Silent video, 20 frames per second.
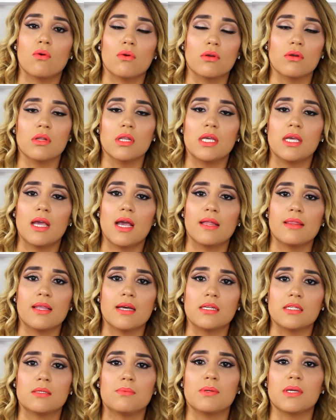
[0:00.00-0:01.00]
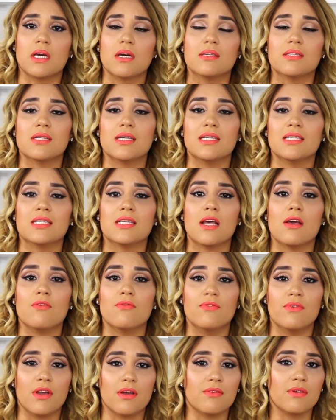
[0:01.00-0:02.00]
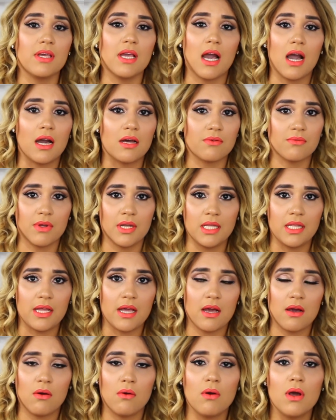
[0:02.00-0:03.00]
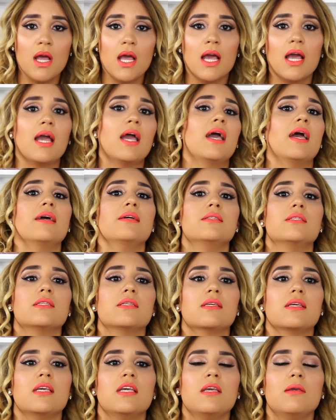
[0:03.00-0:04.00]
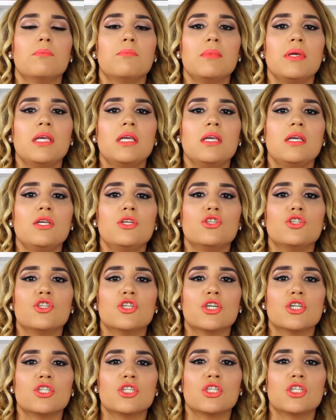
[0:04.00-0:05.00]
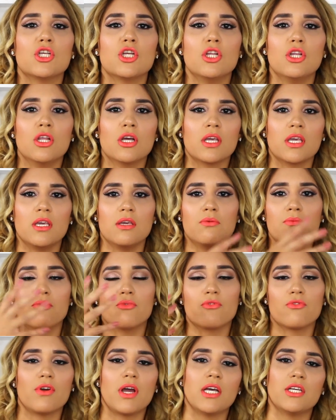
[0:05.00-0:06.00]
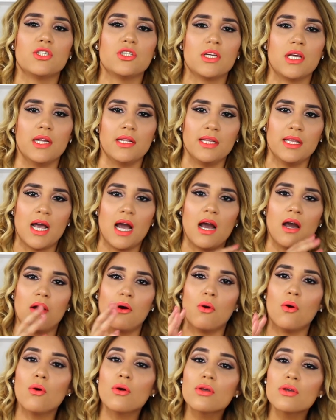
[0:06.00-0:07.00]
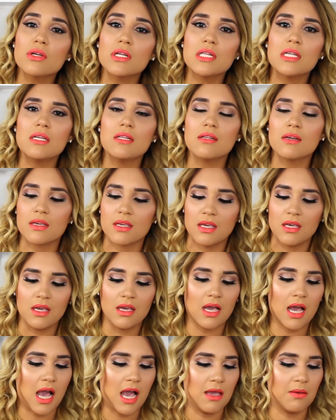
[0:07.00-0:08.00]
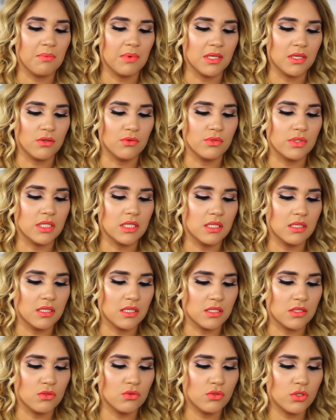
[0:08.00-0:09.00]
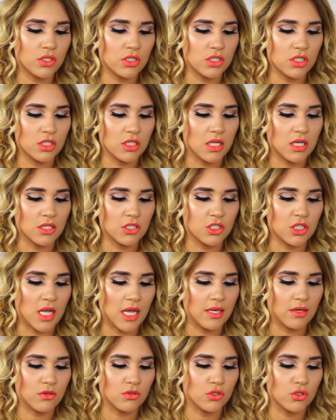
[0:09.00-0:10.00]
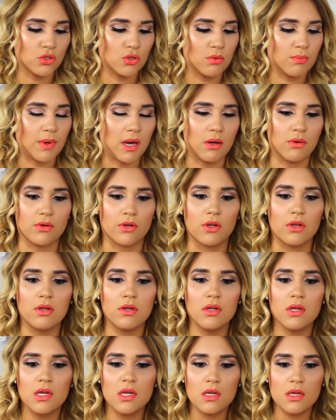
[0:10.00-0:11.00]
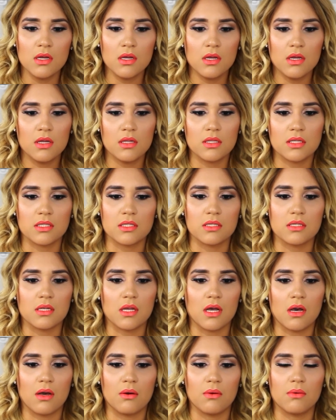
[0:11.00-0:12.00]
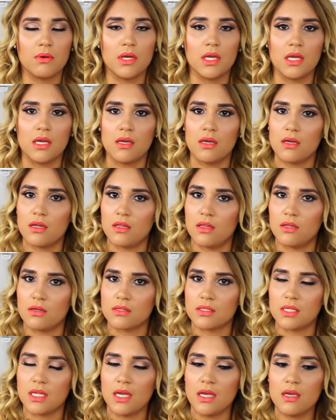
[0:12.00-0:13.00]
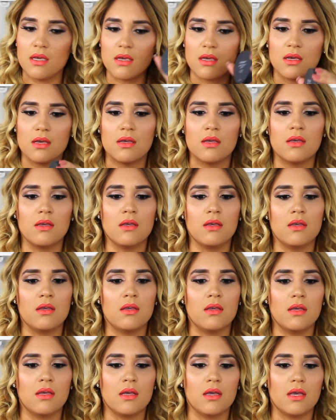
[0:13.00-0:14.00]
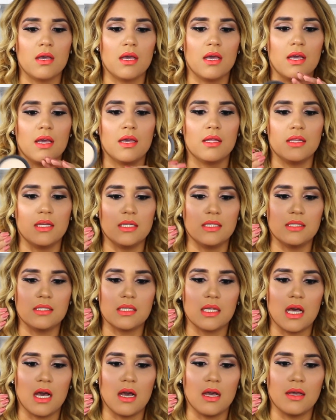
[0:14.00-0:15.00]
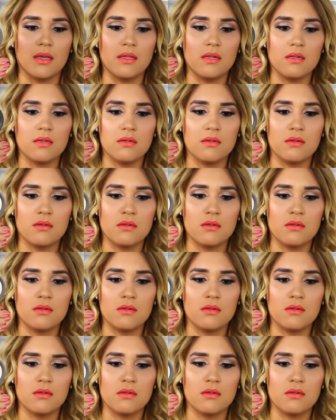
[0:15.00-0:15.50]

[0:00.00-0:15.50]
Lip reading: oily, and that is because it's very hot right now. And to keep me just looking fresh and not oily looking, I've been using this Neutrogena Shine Control Powder. This is how it looks like. And inside,